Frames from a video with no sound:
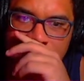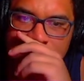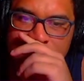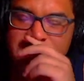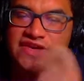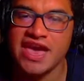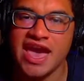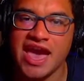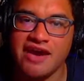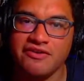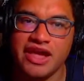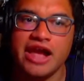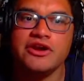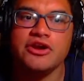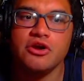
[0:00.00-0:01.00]
they have, like,
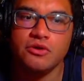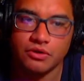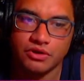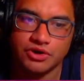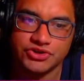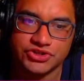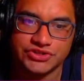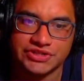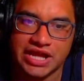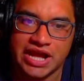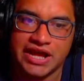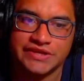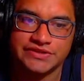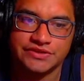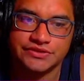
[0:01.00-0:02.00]
I know Origins
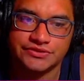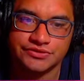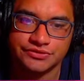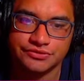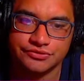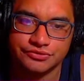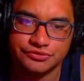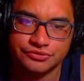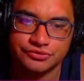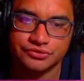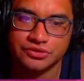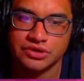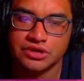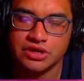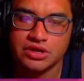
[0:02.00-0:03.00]
ties into
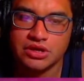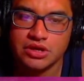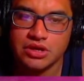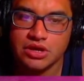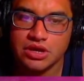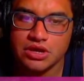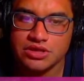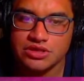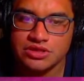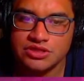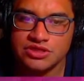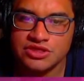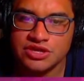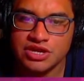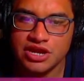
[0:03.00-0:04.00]

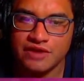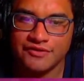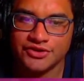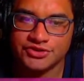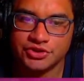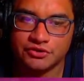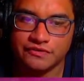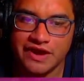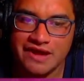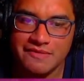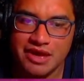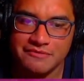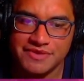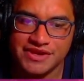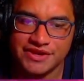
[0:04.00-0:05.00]
the original
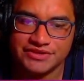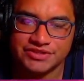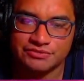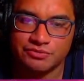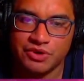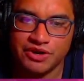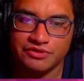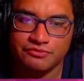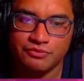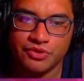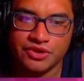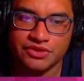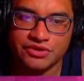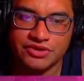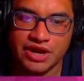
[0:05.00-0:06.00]
Rayman because of one of
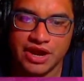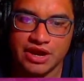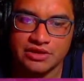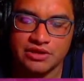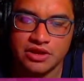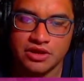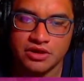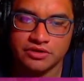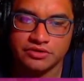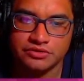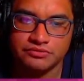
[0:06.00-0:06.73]
the dialogue